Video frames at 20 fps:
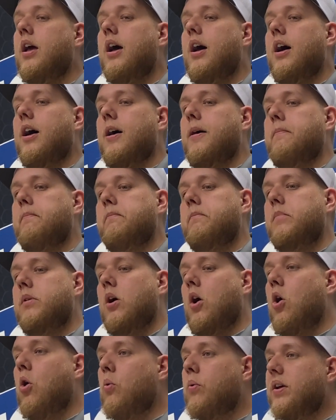Um,
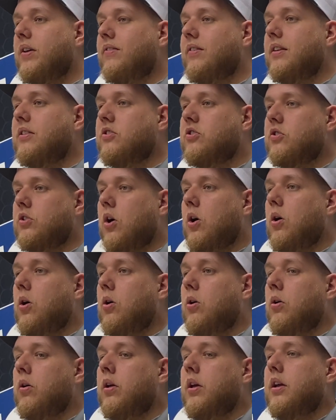always
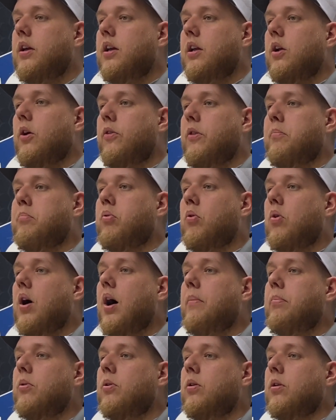install you know, the
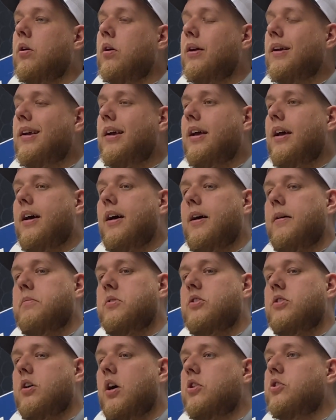proper um,
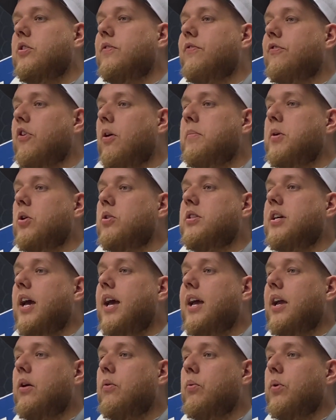suction from your
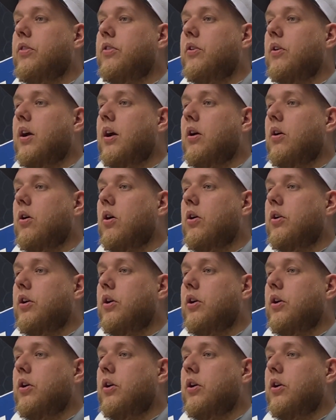tank with your AirDog